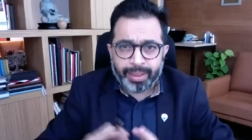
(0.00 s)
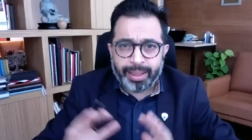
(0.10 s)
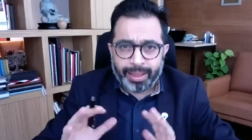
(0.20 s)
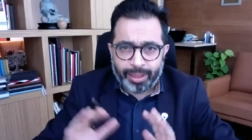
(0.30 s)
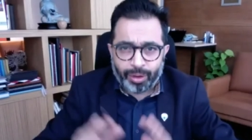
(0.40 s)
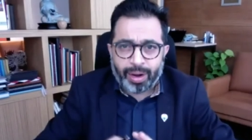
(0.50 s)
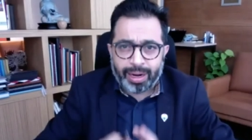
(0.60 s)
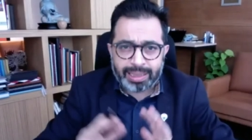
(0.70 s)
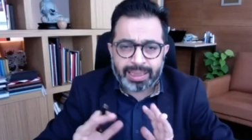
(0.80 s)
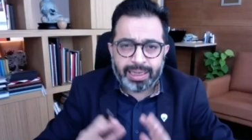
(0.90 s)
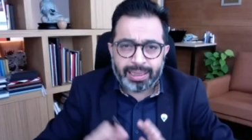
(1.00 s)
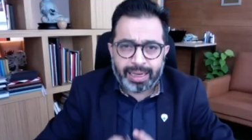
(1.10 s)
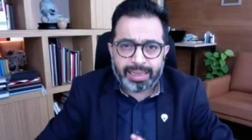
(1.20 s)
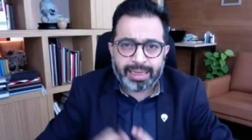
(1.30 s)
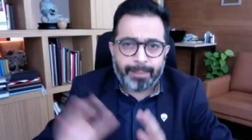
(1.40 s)
You know, unless and until there
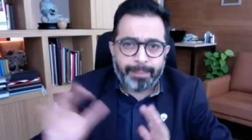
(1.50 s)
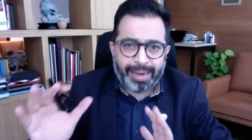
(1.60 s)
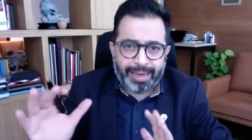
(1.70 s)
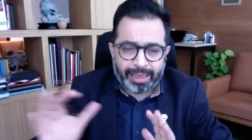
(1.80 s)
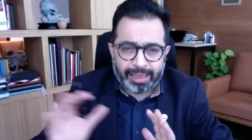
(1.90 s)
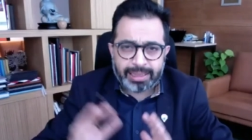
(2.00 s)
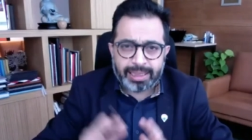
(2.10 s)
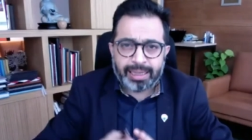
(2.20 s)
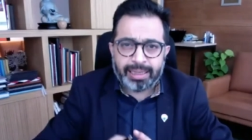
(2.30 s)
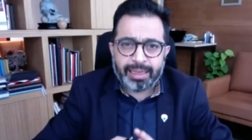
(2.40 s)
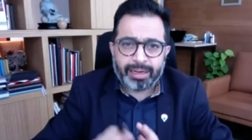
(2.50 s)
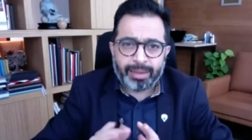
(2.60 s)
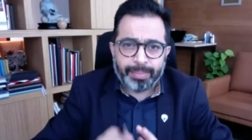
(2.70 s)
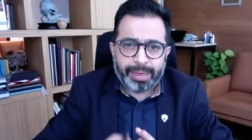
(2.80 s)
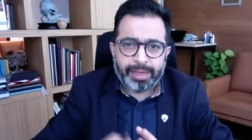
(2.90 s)
is a compelling reason and their
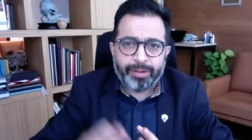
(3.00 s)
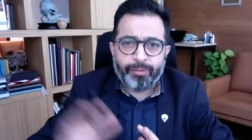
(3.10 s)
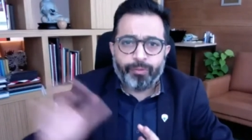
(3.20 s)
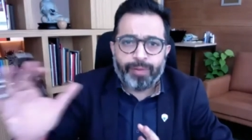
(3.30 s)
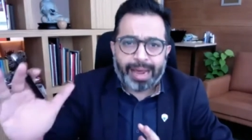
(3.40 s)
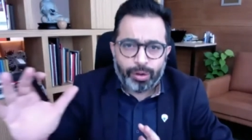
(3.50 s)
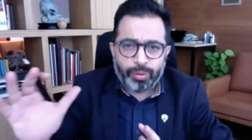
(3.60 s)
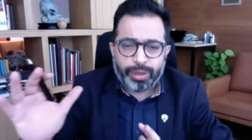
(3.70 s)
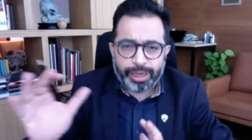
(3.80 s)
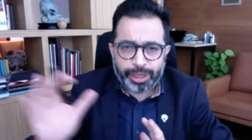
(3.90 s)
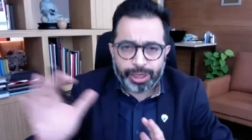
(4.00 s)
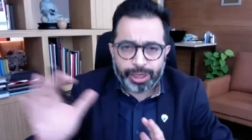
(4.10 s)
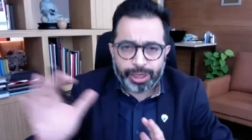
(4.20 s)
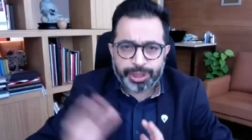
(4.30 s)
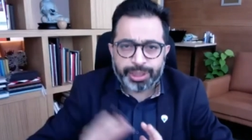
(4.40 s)
compelling value
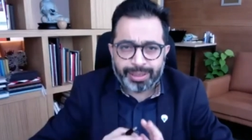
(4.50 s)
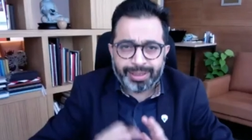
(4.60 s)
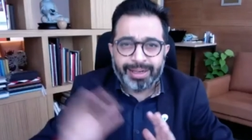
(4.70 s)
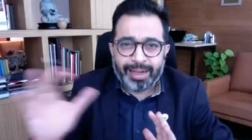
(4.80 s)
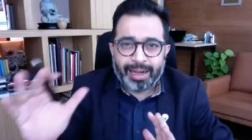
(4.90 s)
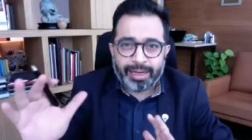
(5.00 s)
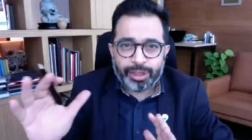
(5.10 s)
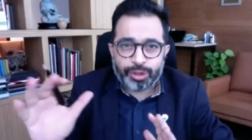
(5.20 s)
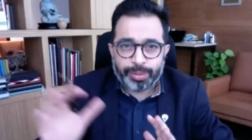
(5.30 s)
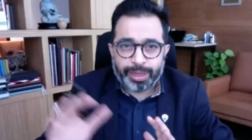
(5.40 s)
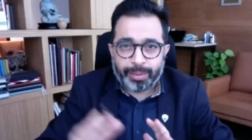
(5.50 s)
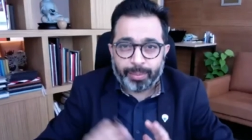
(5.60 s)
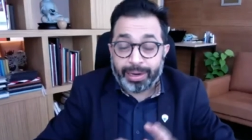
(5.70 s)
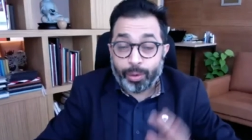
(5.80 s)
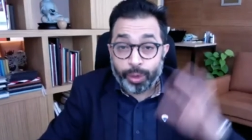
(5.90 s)
creation uh, needs to be done.
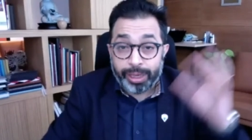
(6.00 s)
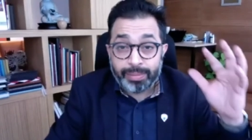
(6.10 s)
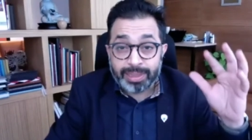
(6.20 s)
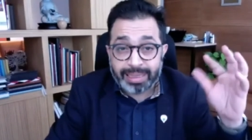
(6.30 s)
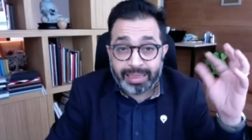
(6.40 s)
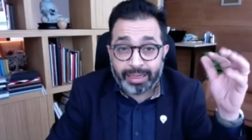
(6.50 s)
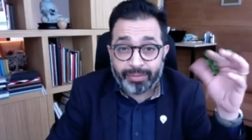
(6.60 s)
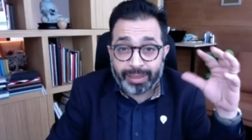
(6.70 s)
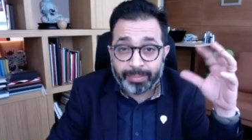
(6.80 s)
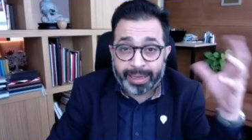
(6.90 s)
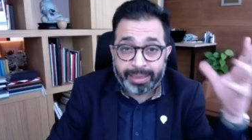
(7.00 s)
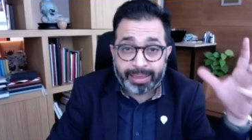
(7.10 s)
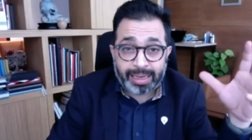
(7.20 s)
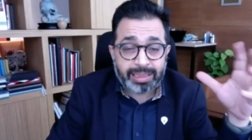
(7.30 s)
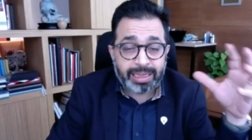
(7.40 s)
When OEM is thinking, when
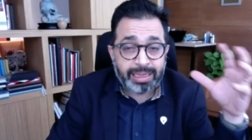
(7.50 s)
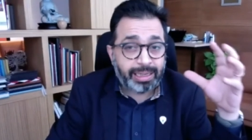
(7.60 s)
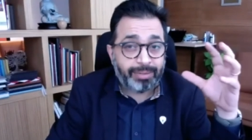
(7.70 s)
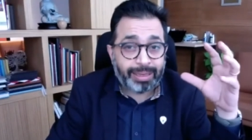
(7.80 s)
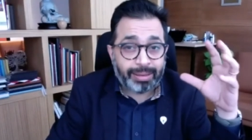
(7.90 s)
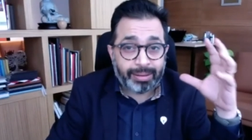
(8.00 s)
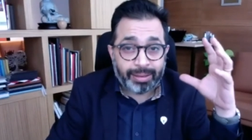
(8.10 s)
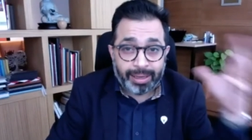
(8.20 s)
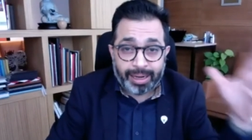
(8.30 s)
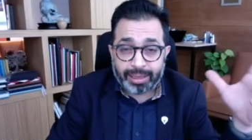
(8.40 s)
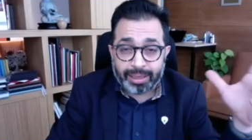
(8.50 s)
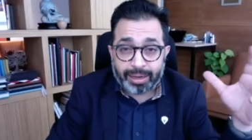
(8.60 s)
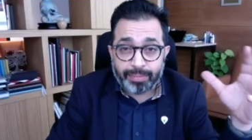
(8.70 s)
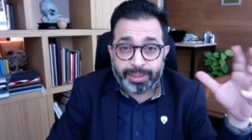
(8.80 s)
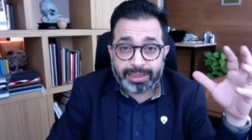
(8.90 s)
Mahindra is thinking, when other
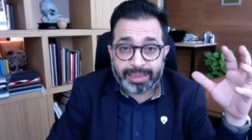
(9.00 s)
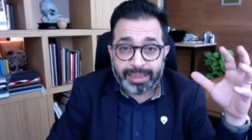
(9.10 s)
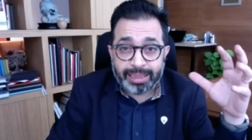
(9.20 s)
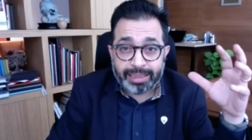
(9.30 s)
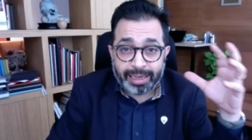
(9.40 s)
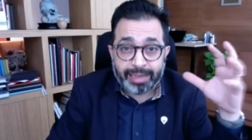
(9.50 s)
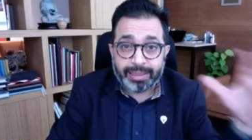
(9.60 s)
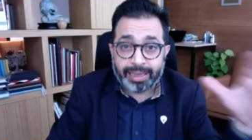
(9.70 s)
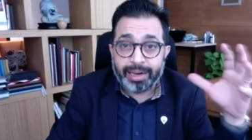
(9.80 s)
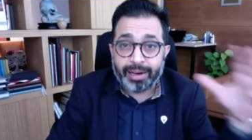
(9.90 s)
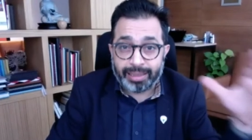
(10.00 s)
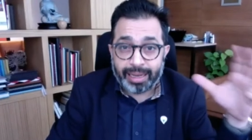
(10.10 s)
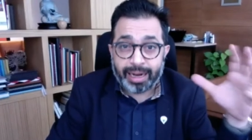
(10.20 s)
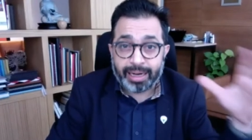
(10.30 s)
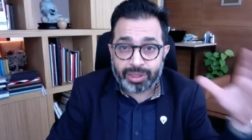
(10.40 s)
companies are thinking, they they
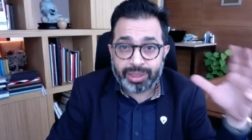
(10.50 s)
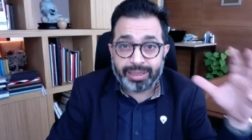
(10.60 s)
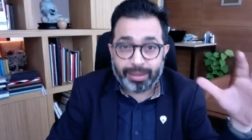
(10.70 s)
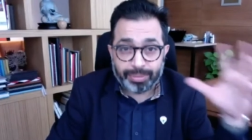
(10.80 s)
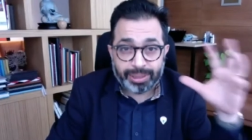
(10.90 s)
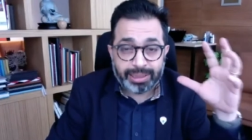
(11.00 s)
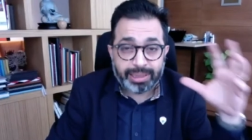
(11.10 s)
they are listed companies.